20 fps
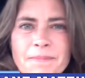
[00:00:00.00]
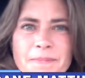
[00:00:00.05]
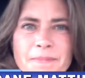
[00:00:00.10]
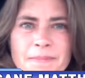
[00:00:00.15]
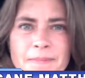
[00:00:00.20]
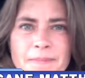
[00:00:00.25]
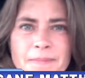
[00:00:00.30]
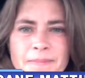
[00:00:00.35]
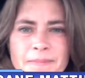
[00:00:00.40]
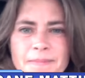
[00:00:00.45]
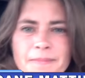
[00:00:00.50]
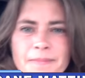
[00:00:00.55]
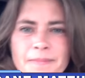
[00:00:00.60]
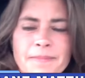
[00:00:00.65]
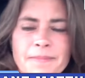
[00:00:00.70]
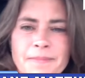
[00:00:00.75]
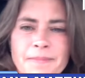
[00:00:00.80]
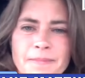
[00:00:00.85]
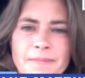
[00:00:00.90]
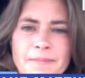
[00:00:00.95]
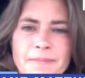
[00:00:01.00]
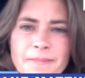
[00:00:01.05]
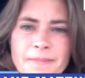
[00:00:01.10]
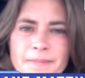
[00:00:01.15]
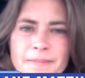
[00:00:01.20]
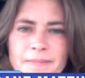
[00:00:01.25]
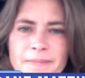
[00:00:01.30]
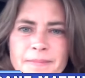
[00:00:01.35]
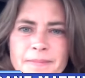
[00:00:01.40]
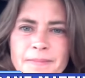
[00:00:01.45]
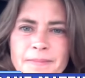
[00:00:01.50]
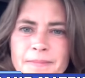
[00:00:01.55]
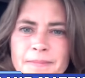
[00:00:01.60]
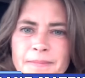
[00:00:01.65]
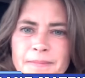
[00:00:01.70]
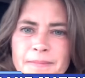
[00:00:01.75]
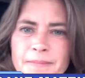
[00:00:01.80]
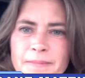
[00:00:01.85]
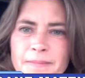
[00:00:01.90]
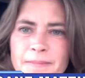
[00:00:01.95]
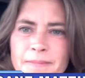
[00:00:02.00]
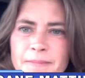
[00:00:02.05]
up and just walk away